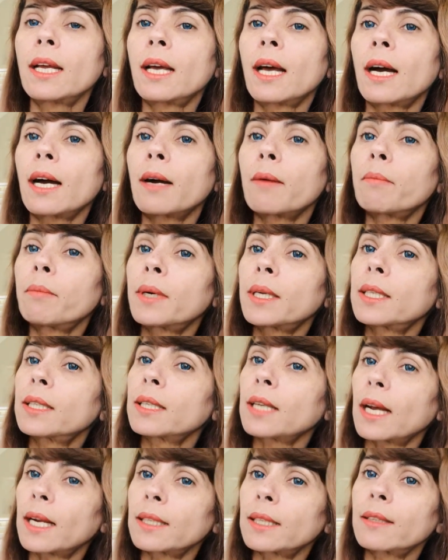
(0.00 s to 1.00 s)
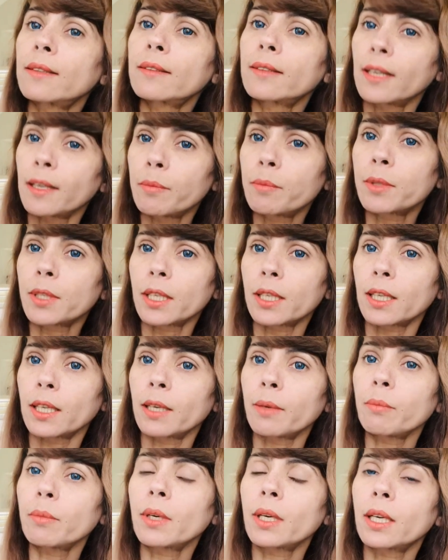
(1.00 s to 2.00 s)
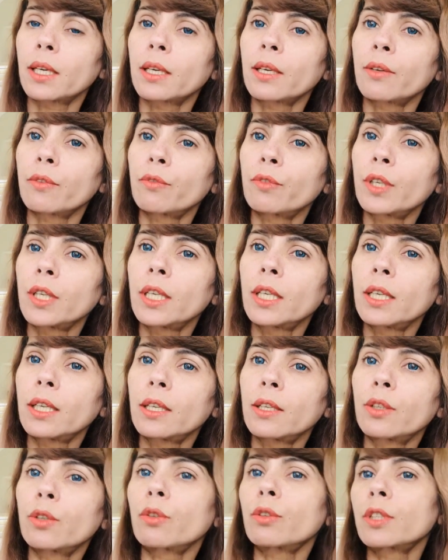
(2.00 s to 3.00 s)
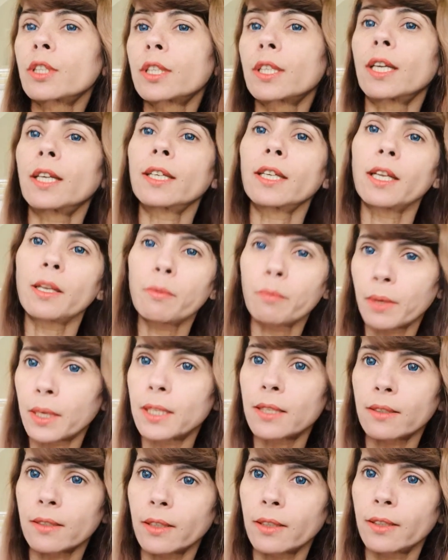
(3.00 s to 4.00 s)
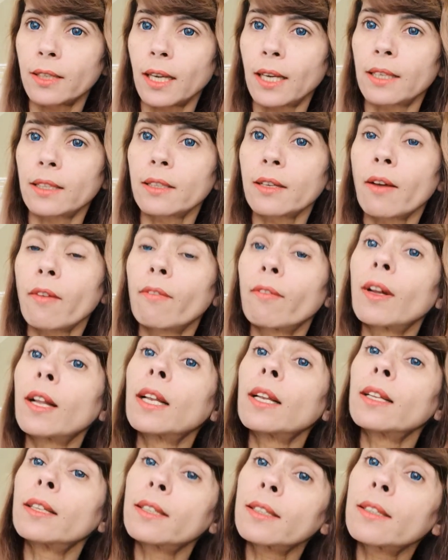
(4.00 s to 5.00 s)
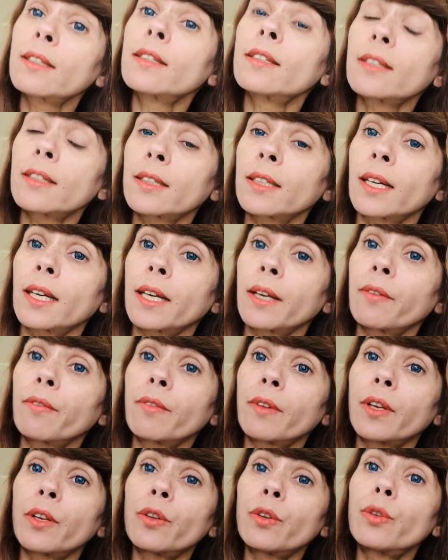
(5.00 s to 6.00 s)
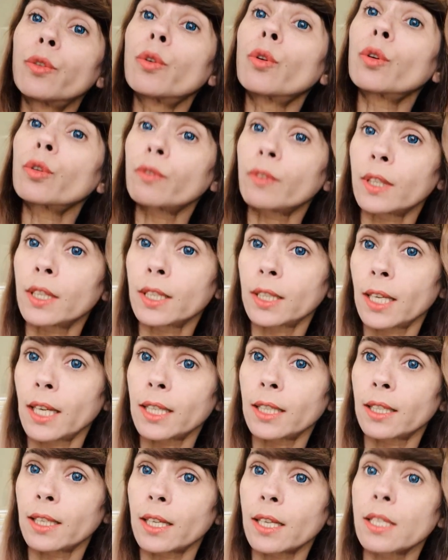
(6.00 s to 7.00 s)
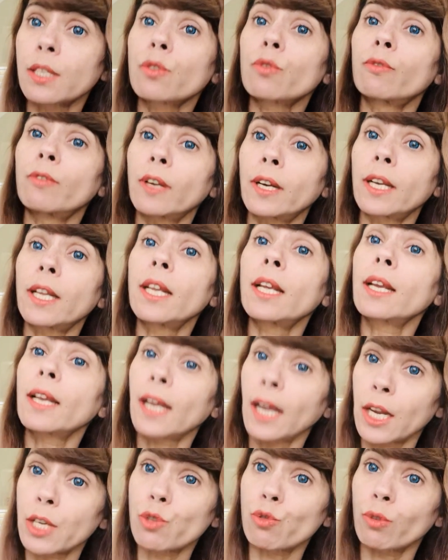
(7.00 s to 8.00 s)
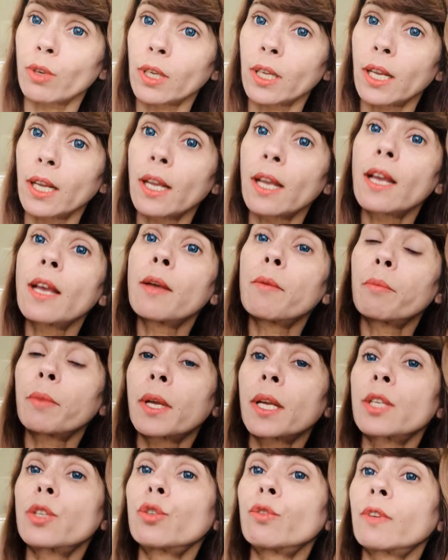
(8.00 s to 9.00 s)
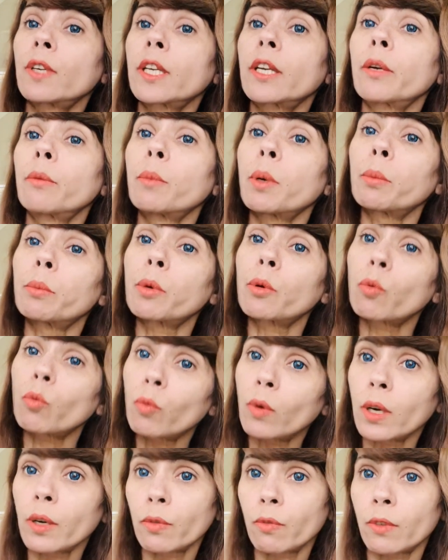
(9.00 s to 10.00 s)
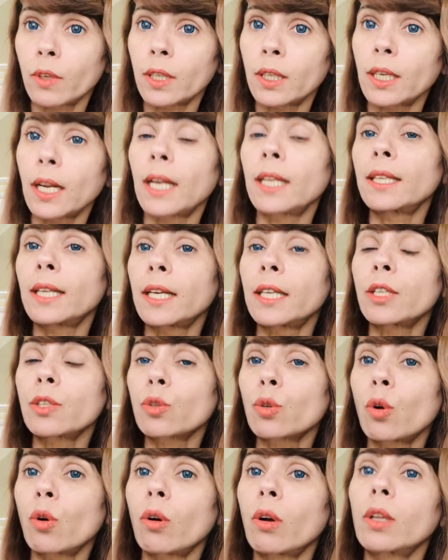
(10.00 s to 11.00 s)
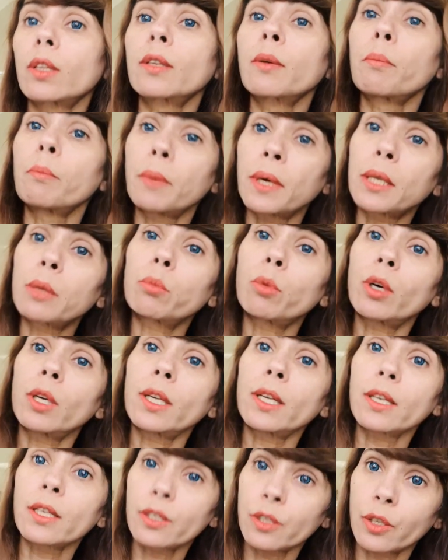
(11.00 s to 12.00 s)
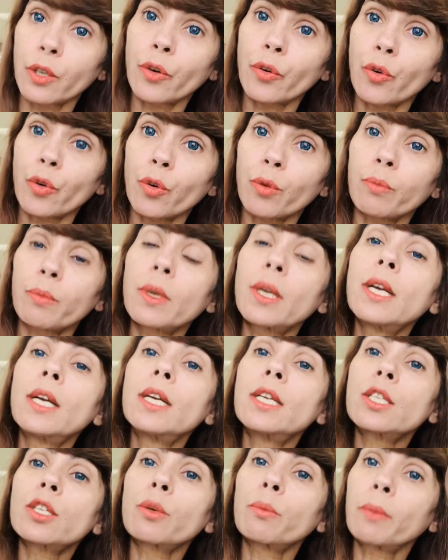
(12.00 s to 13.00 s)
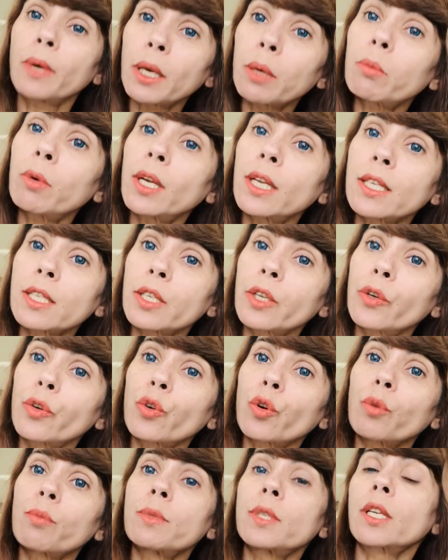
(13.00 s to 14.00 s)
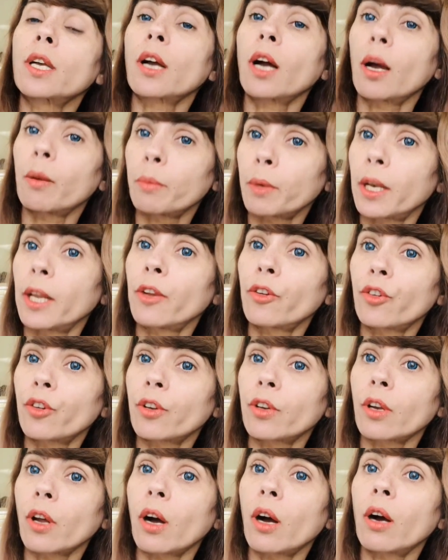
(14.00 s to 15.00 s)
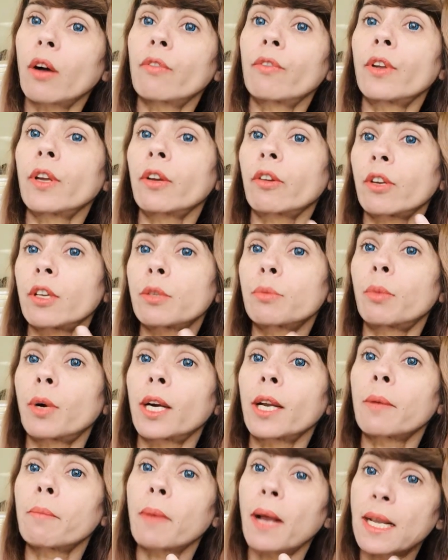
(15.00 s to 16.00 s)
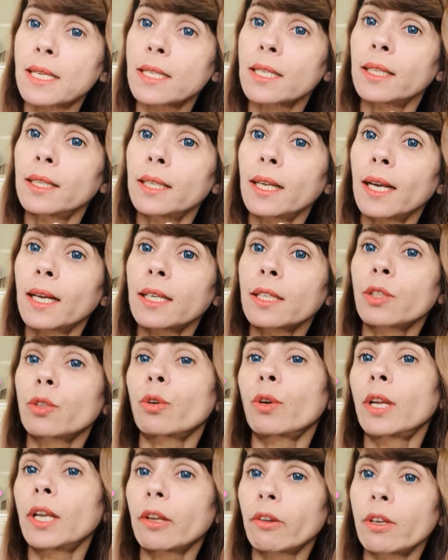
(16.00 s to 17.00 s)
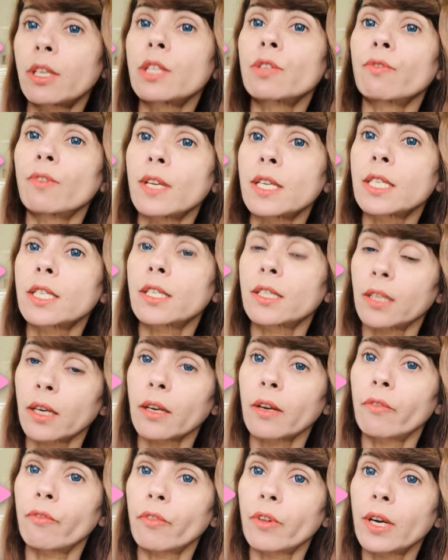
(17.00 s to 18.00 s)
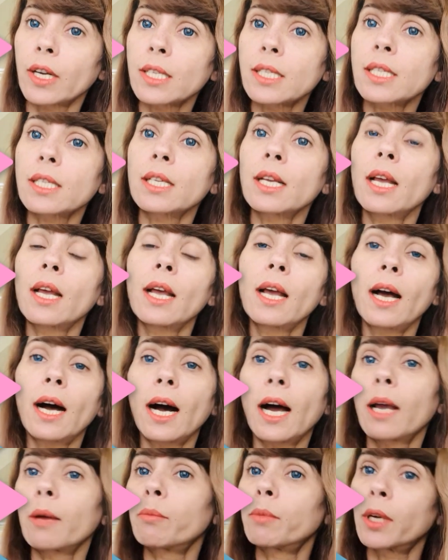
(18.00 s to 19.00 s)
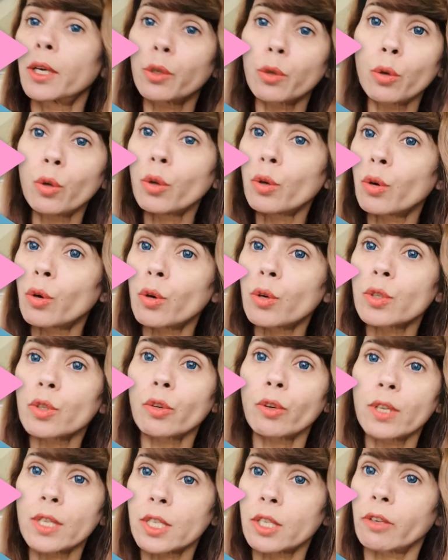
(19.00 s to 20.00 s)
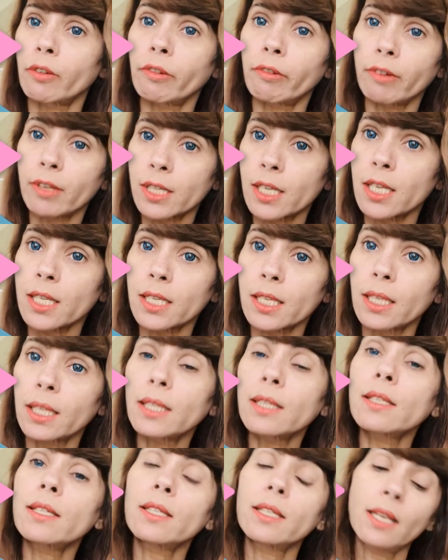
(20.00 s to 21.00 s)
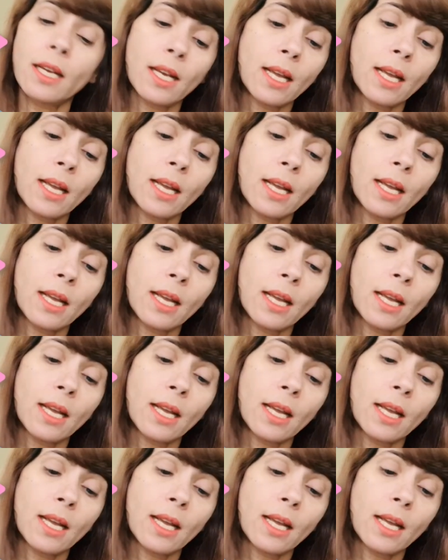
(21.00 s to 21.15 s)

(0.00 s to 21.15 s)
but at the same time, we don't start any medicine yet. Well, this is the time when you don't want to take things very casually, because you want to remember one word, and that is called metabolic syndrome. So metabolic syndrome is a combination of increased body mass index or increased waist circumference, high blood glucose or insulin resistance,